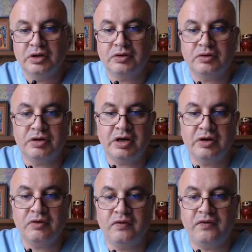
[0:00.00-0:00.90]
to
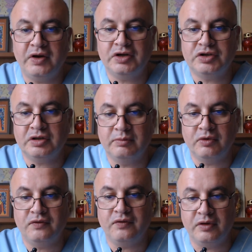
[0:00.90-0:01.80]
craniofacial
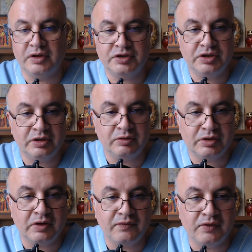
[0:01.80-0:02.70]
morphology,
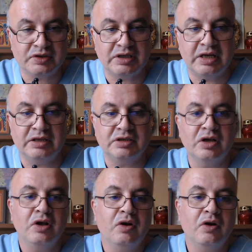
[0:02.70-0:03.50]
looking for signs